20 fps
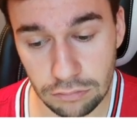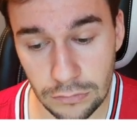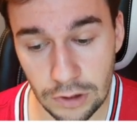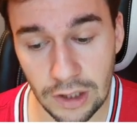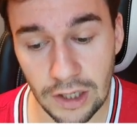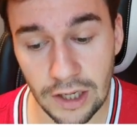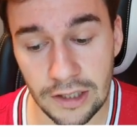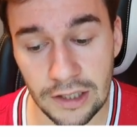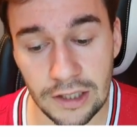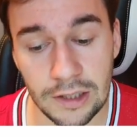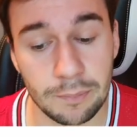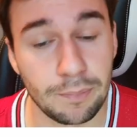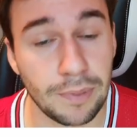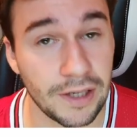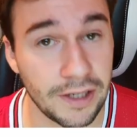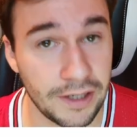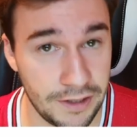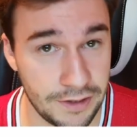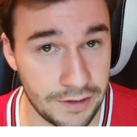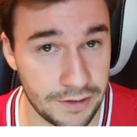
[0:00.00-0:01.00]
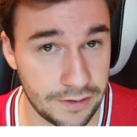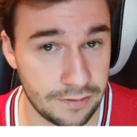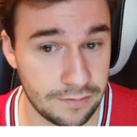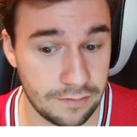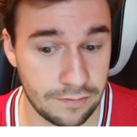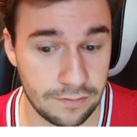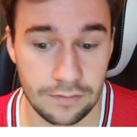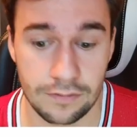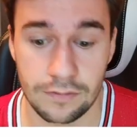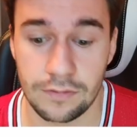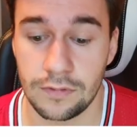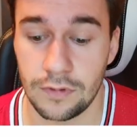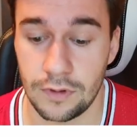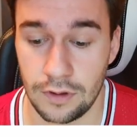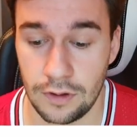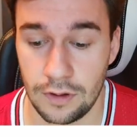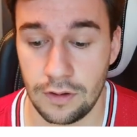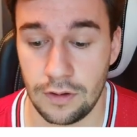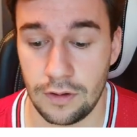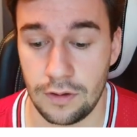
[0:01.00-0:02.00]
lightly played
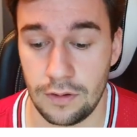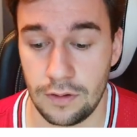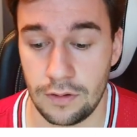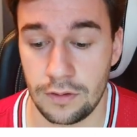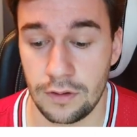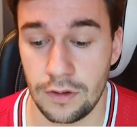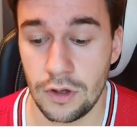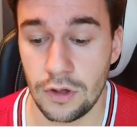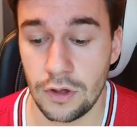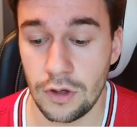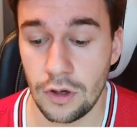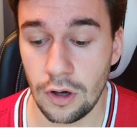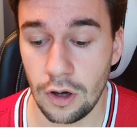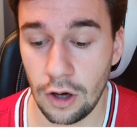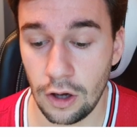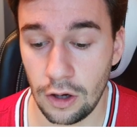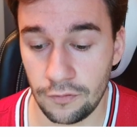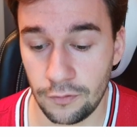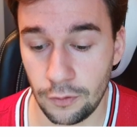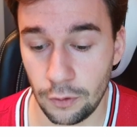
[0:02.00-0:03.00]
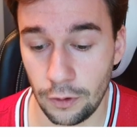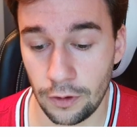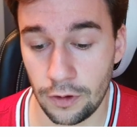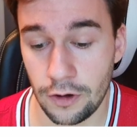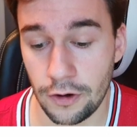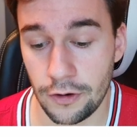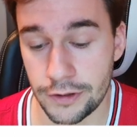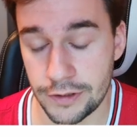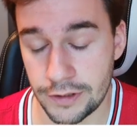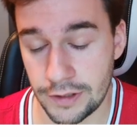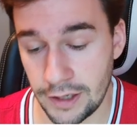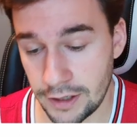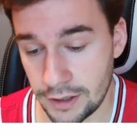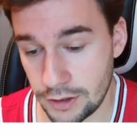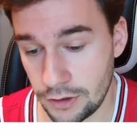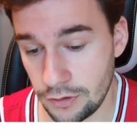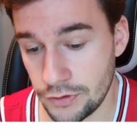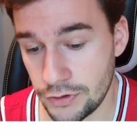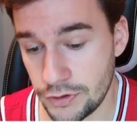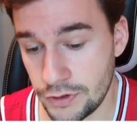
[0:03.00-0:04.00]
hollow foil cards like
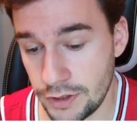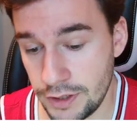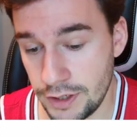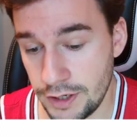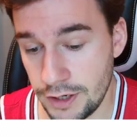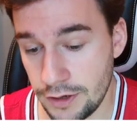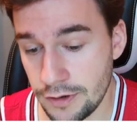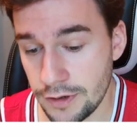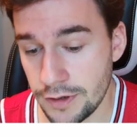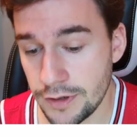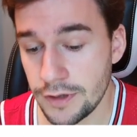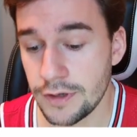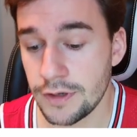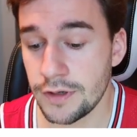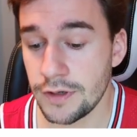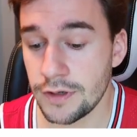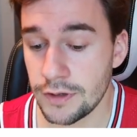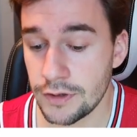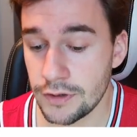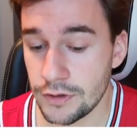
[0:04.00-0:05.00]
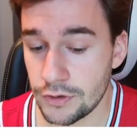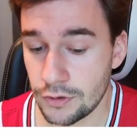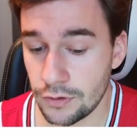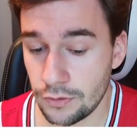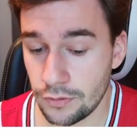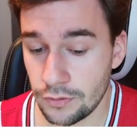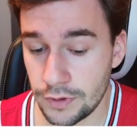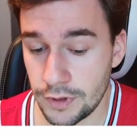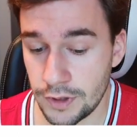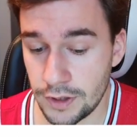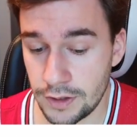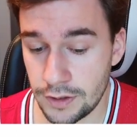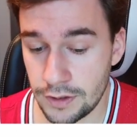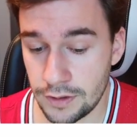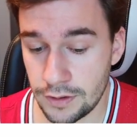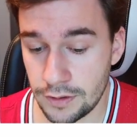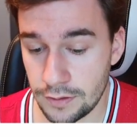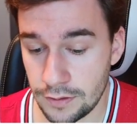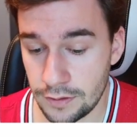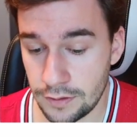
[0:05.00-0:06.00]
you see here. So then
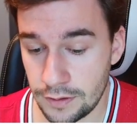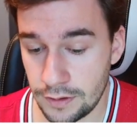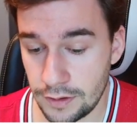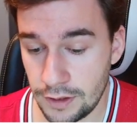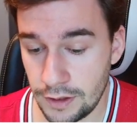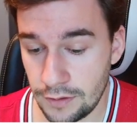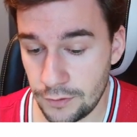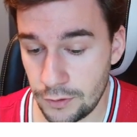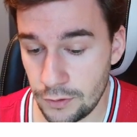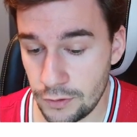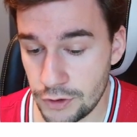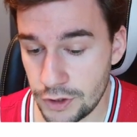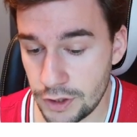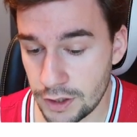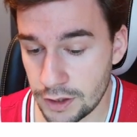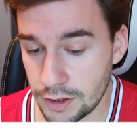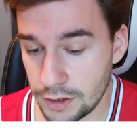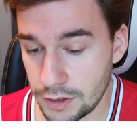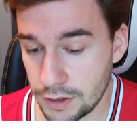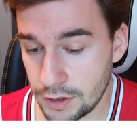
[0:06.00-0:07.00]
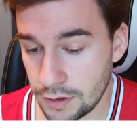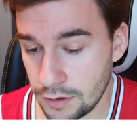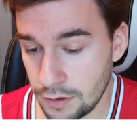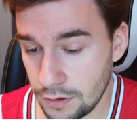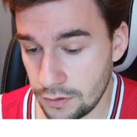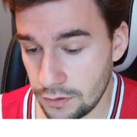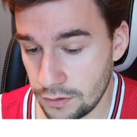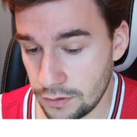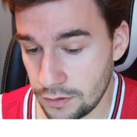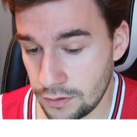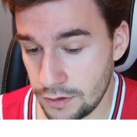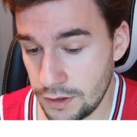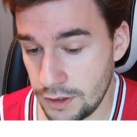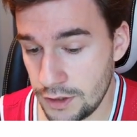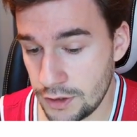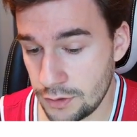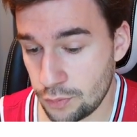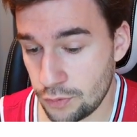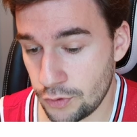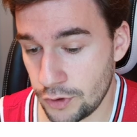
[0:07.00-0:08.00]
if you check on
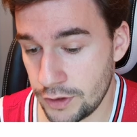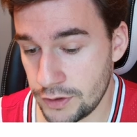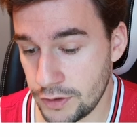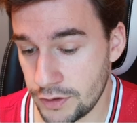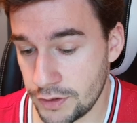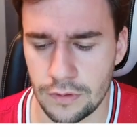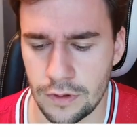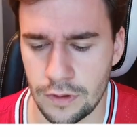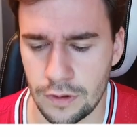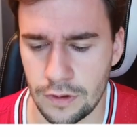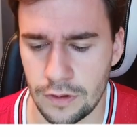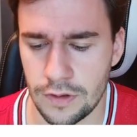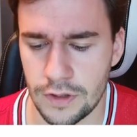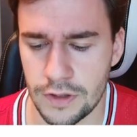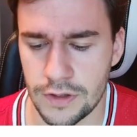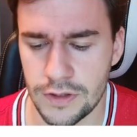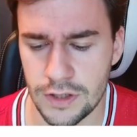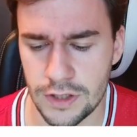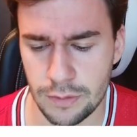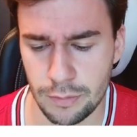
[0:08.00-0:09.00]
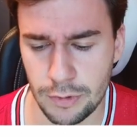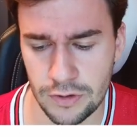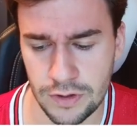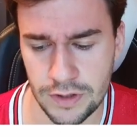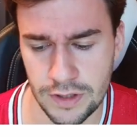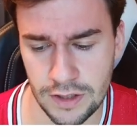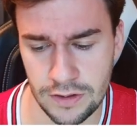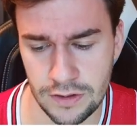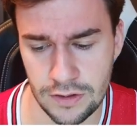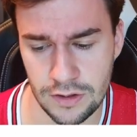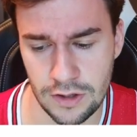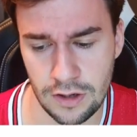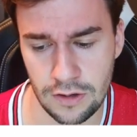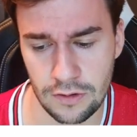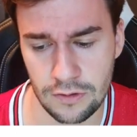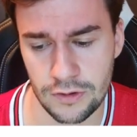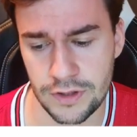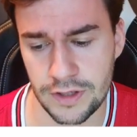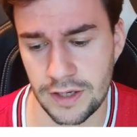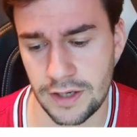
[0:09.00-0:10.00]
these prices, it says about
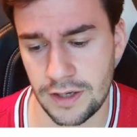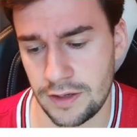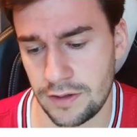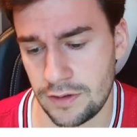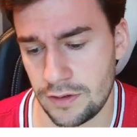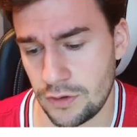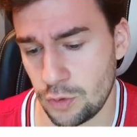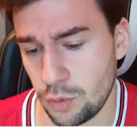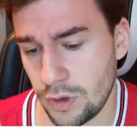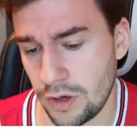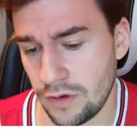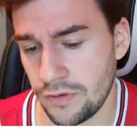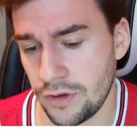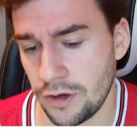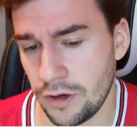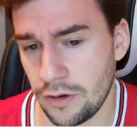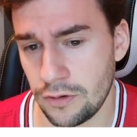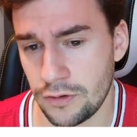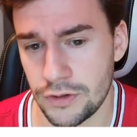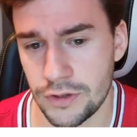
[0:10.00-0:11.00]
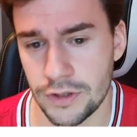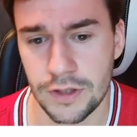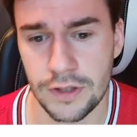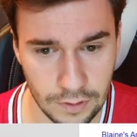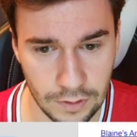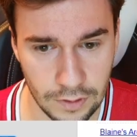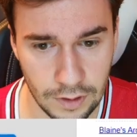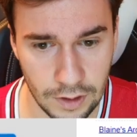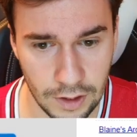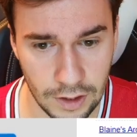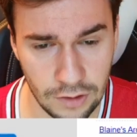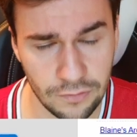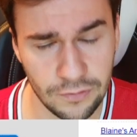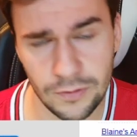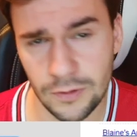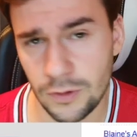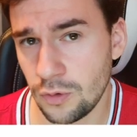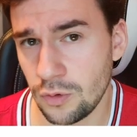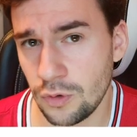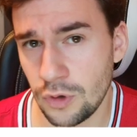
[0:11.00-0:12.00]
$10 and $12. And if
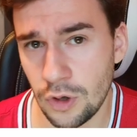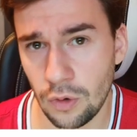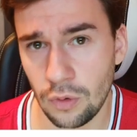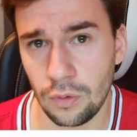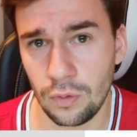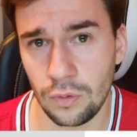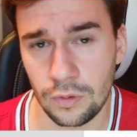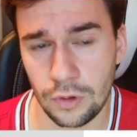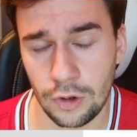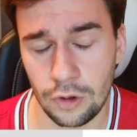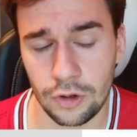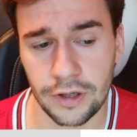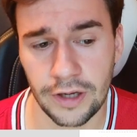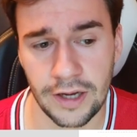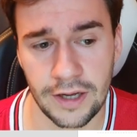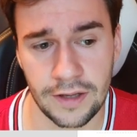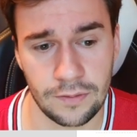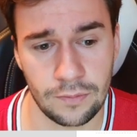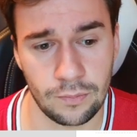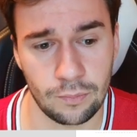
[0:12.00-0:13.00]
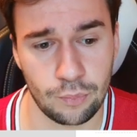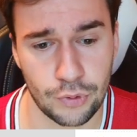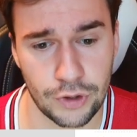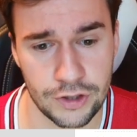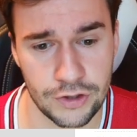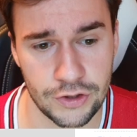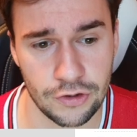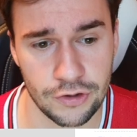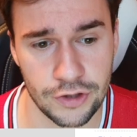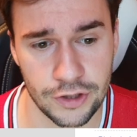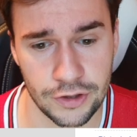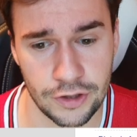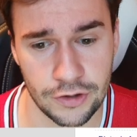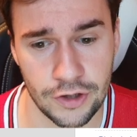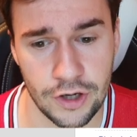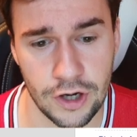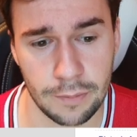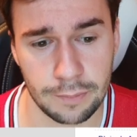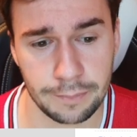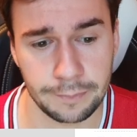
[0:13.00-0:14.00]
you go look at
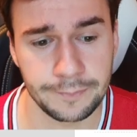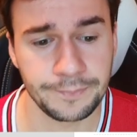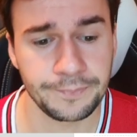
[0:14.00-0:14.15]
pricecharting.com,